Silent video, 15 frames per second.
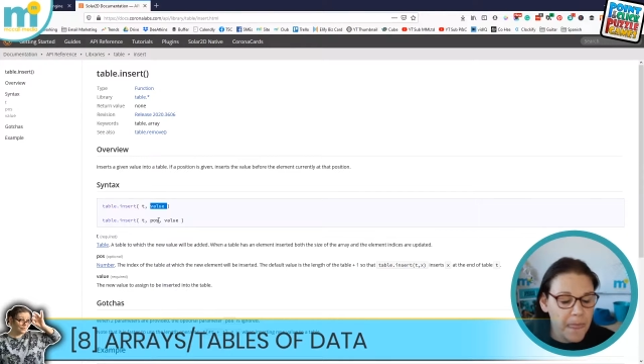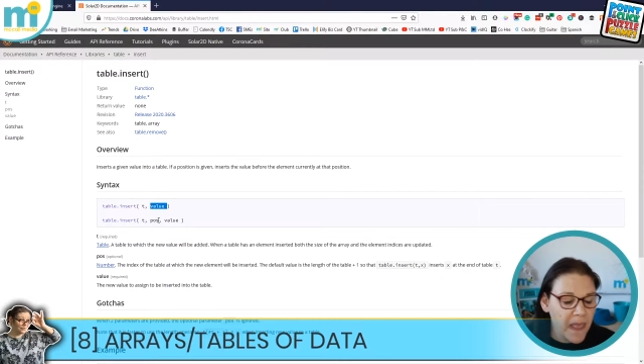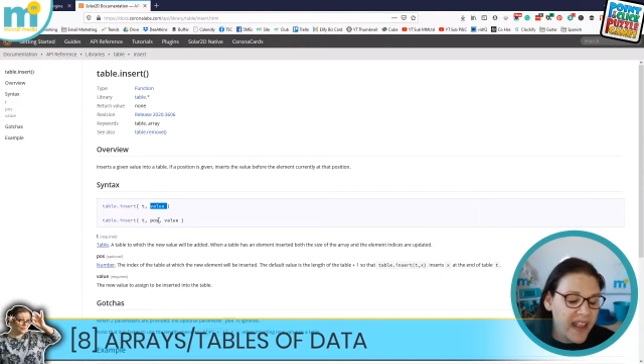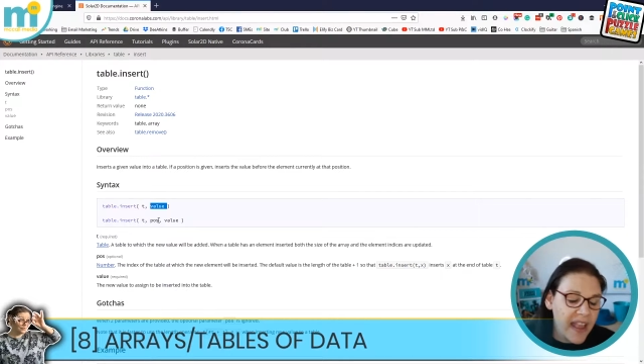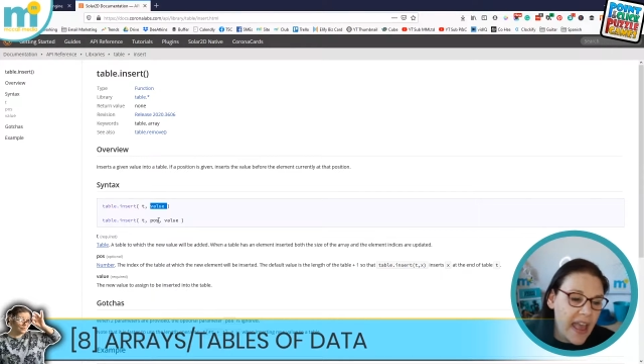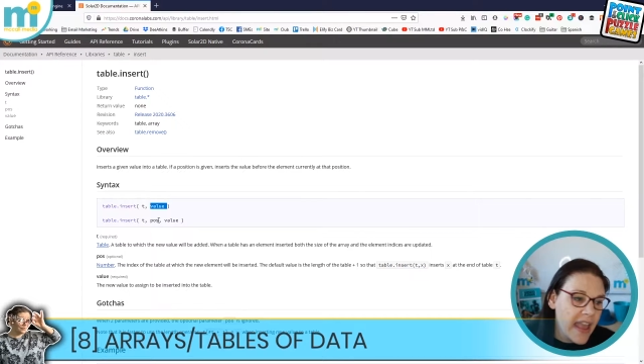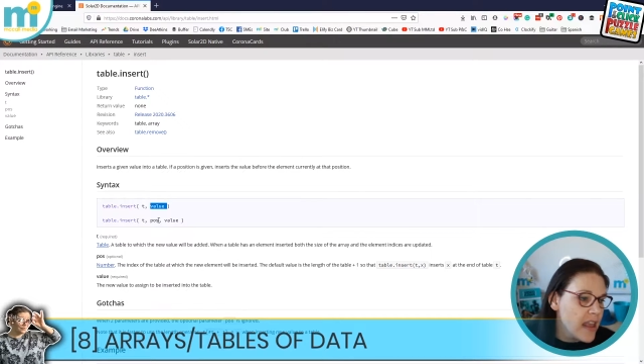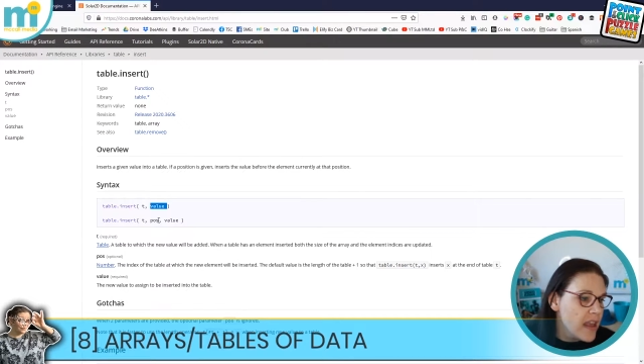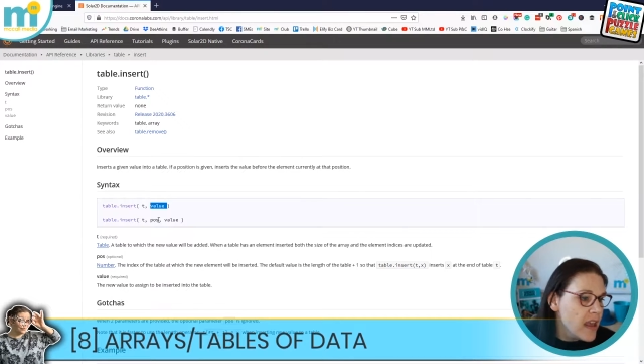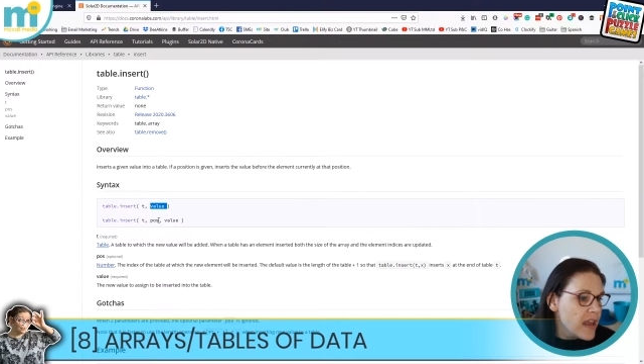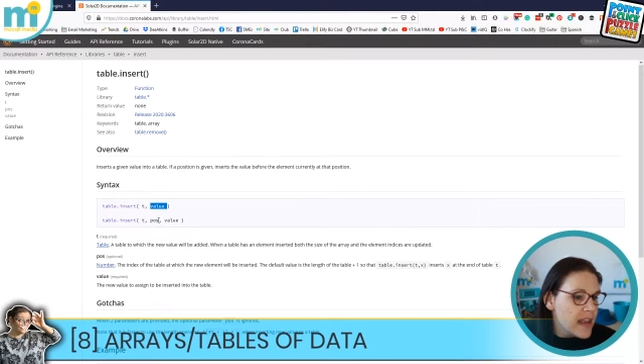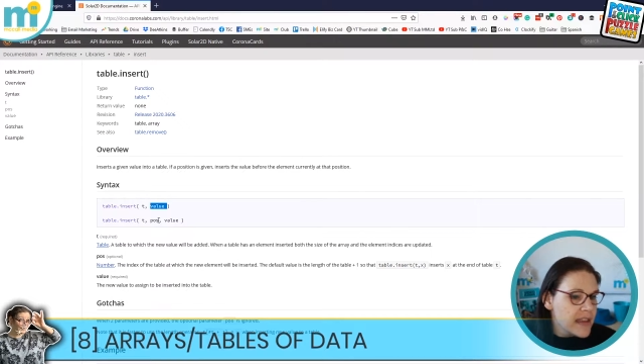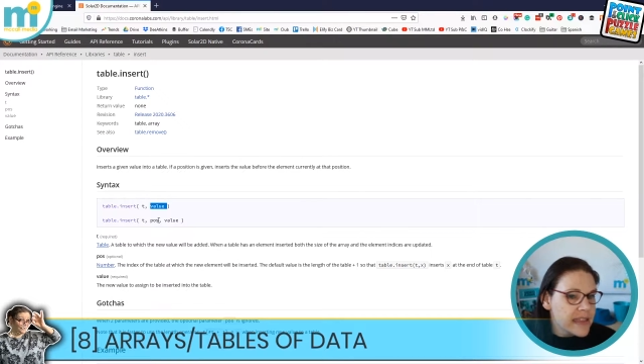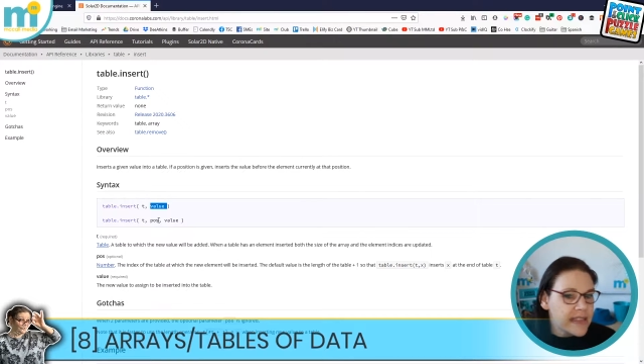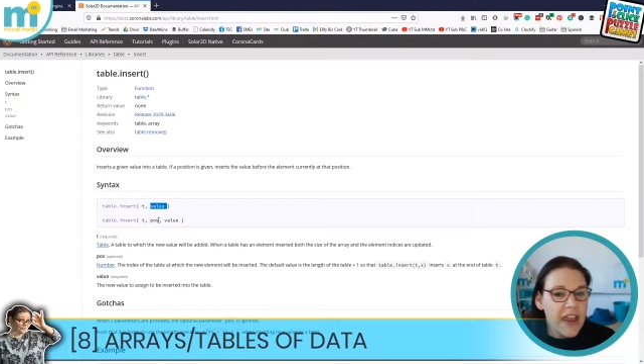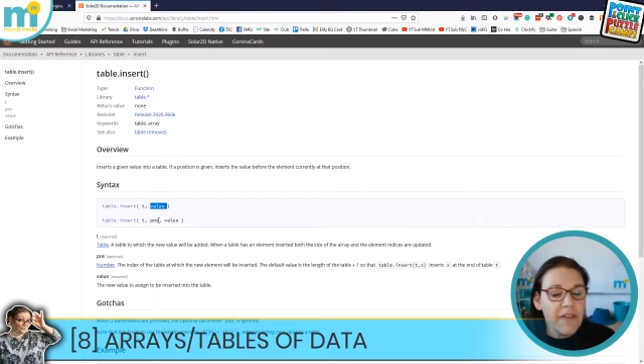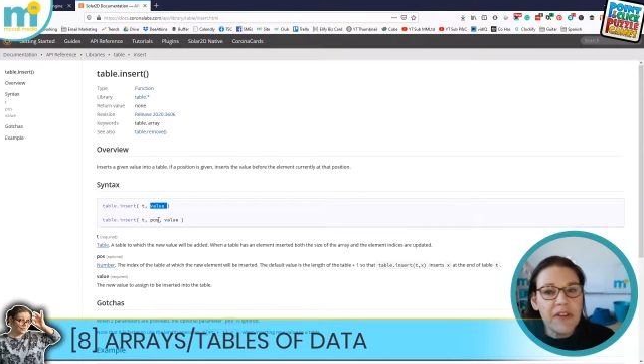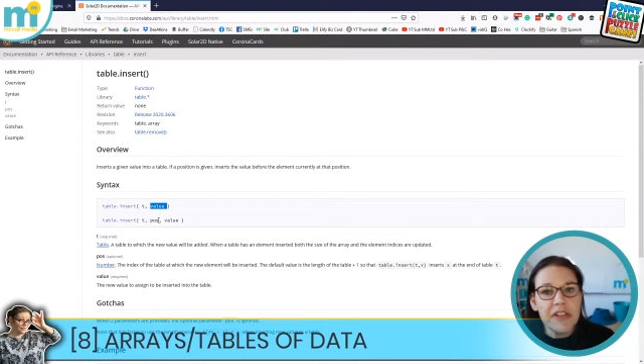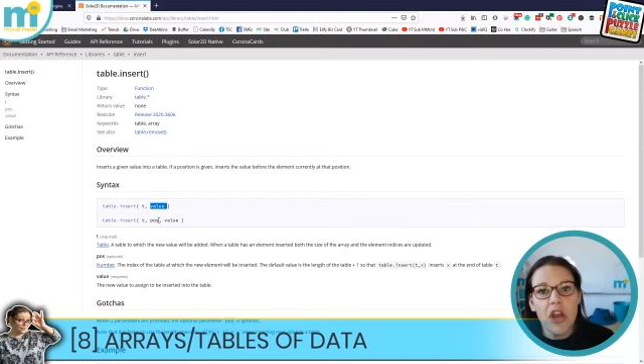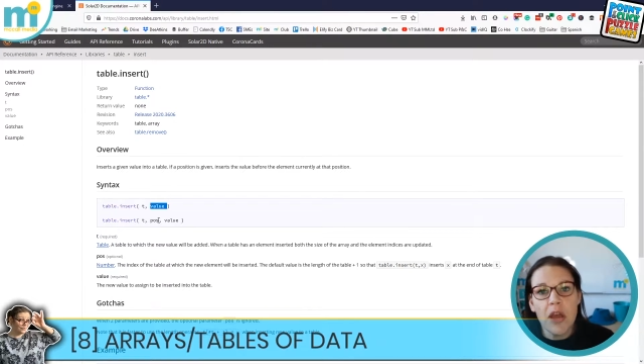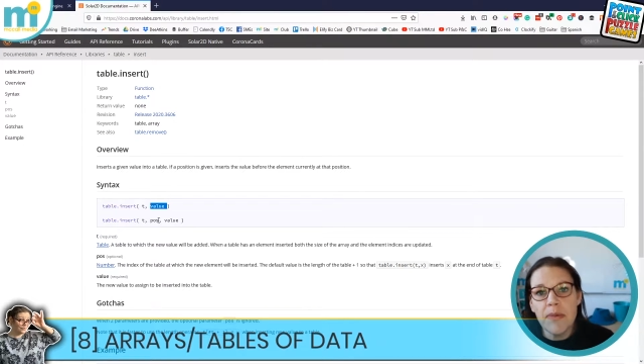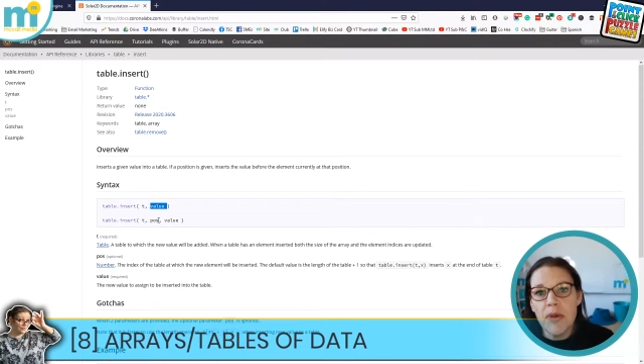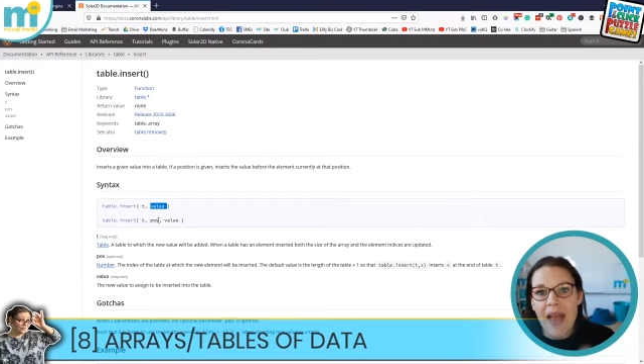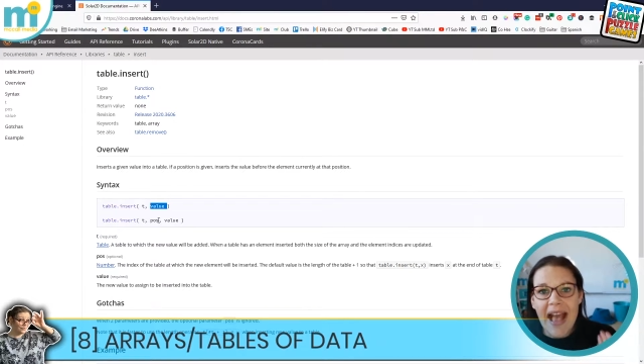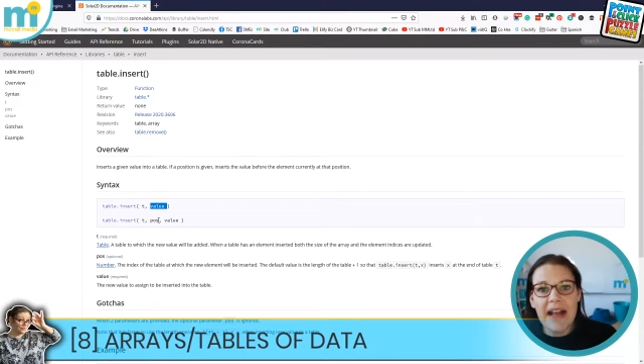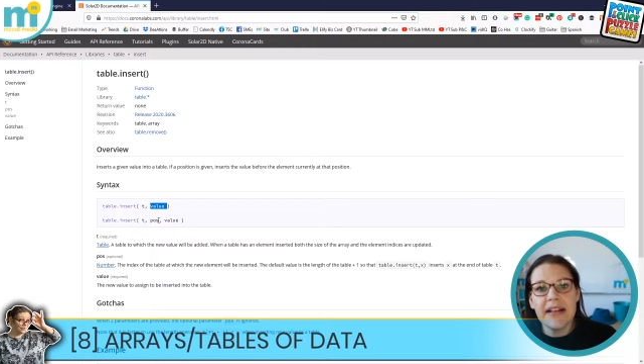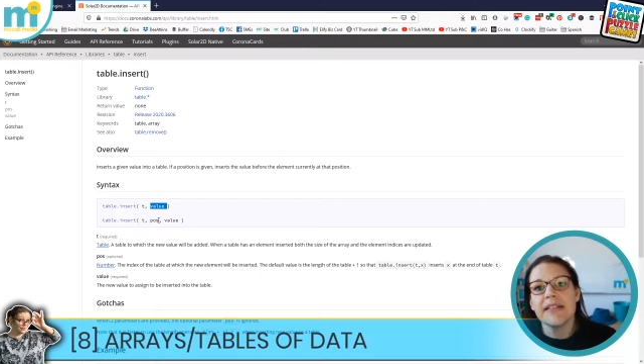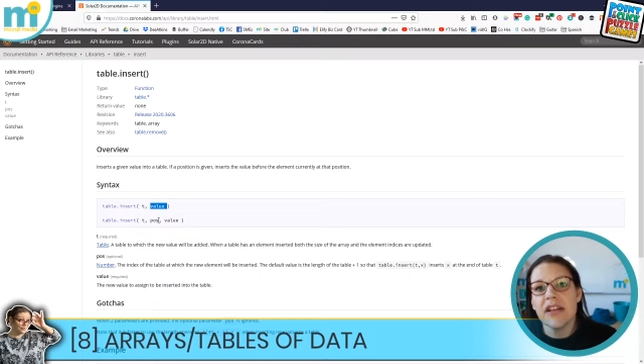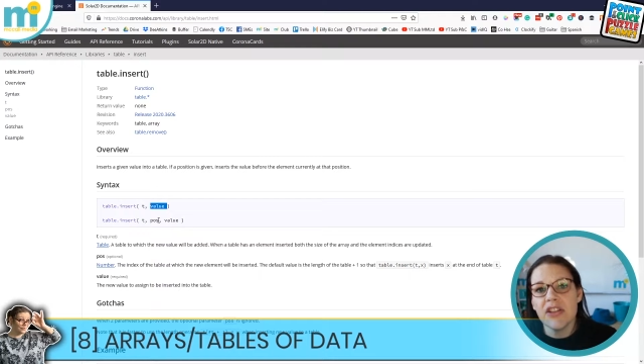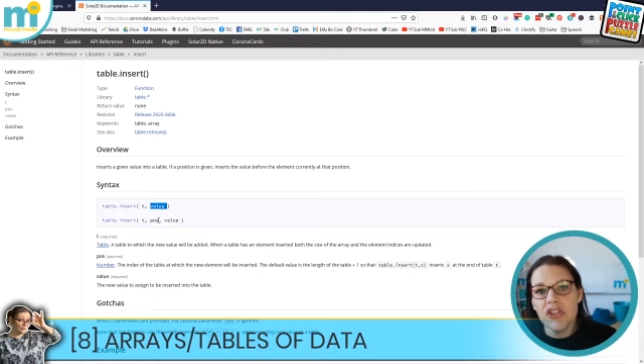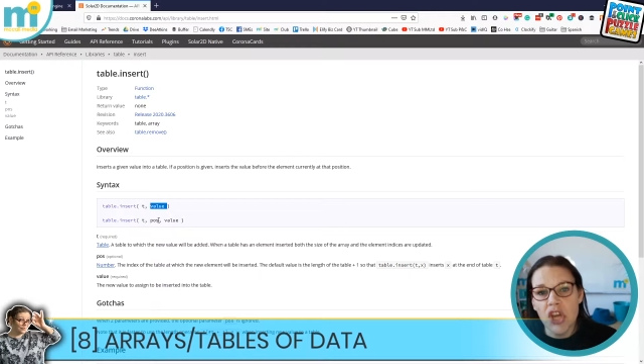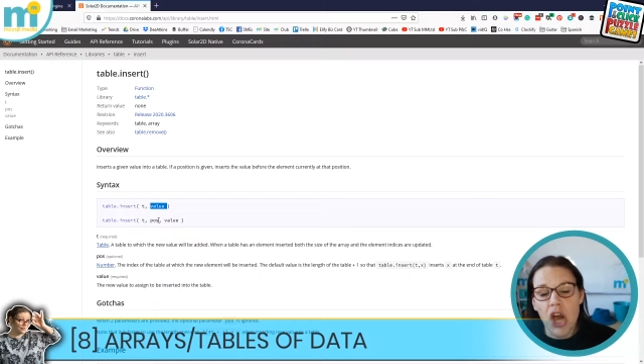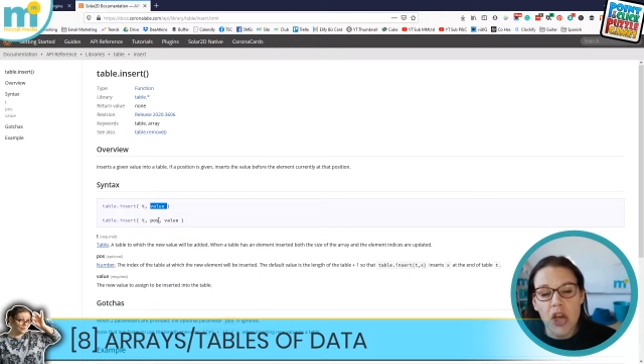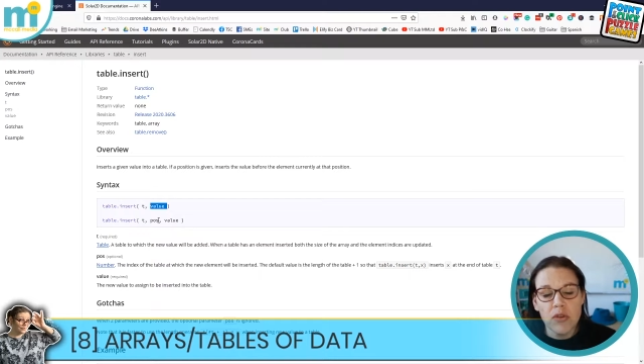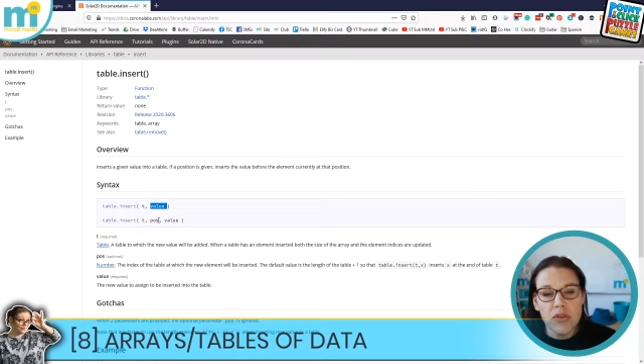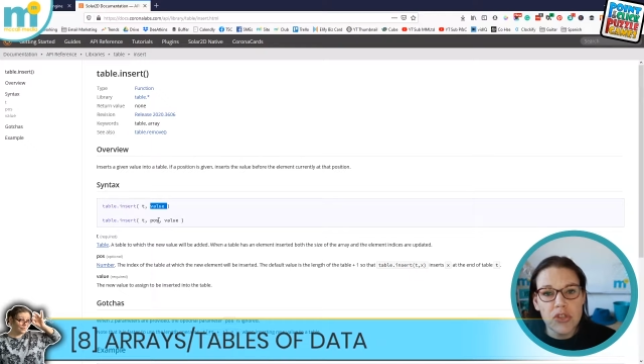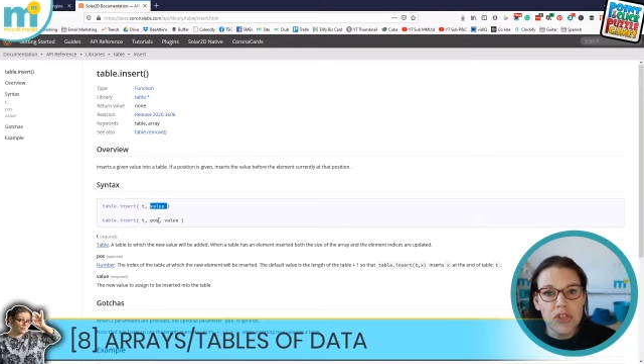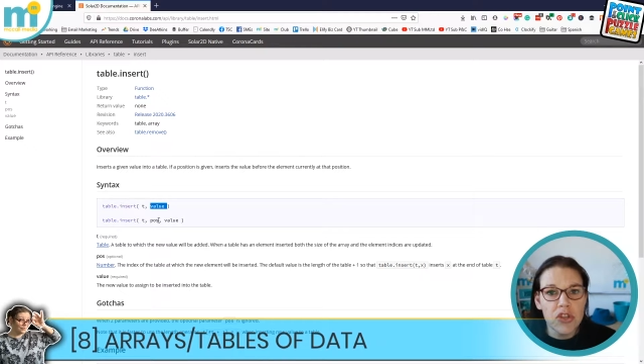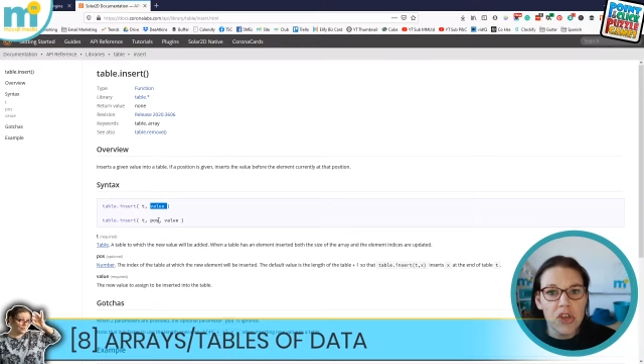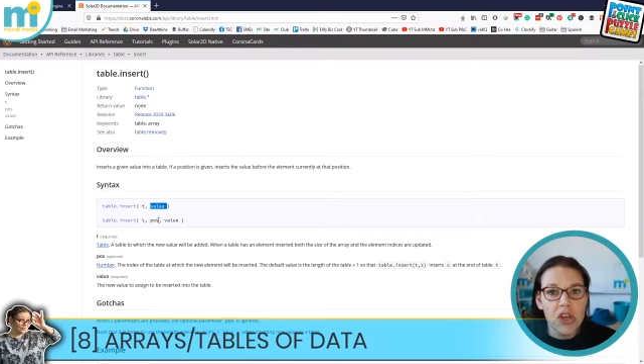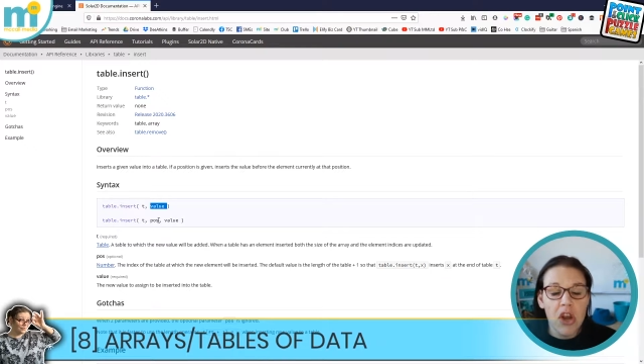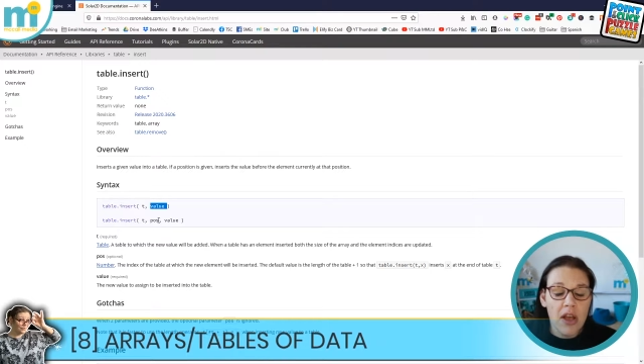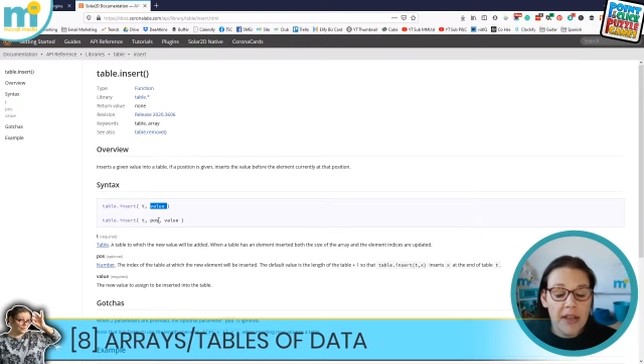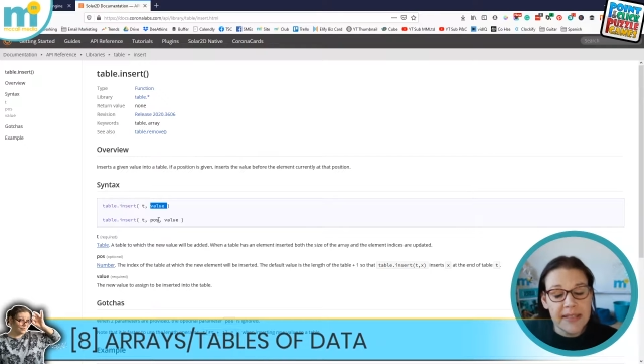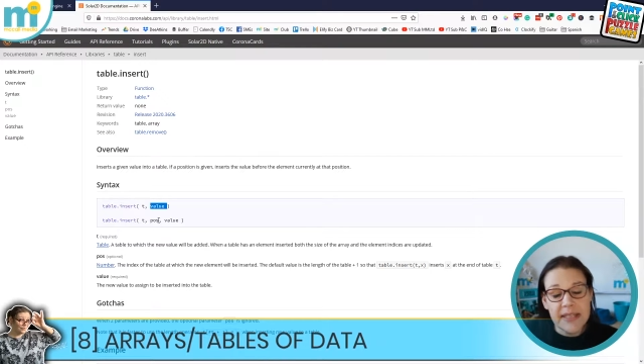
Okay, so every time you add a child to the class,